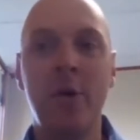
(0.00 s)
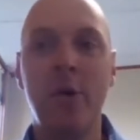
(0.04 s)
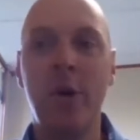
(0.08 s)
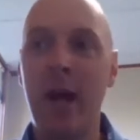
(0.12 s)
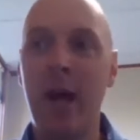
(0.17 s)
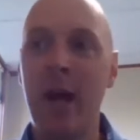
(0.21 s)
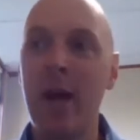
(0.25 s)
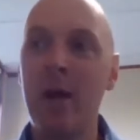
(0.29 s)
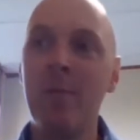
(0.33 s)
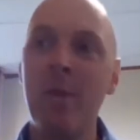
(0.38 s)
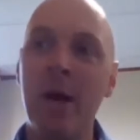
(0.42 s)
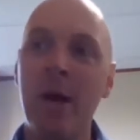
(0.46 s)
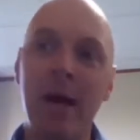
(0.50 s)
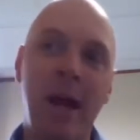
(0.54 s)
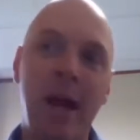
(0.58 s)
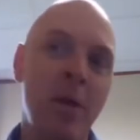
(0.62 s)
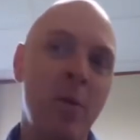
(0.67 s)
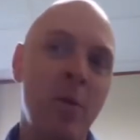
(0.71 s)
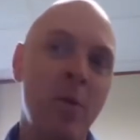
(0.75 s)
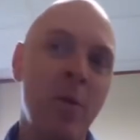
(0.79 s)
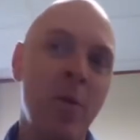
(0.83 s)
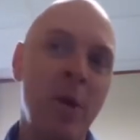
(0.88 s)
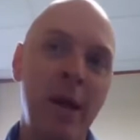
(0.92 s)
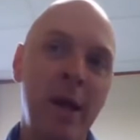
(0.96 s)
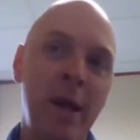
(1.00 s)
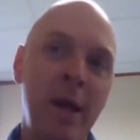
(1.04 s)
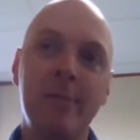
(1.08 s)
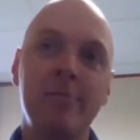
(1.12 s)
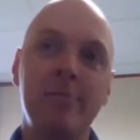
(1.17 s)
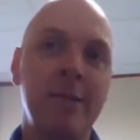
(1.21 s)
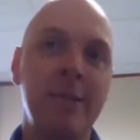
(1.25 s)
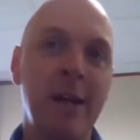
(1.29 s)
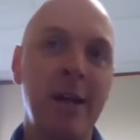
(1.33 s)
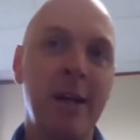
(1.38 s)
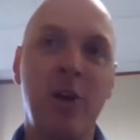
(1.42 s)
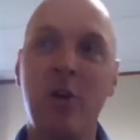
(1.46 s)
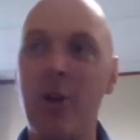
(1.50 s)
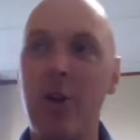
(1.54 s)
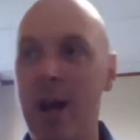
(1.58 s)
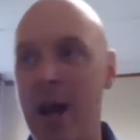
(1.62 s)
Okay, but can we get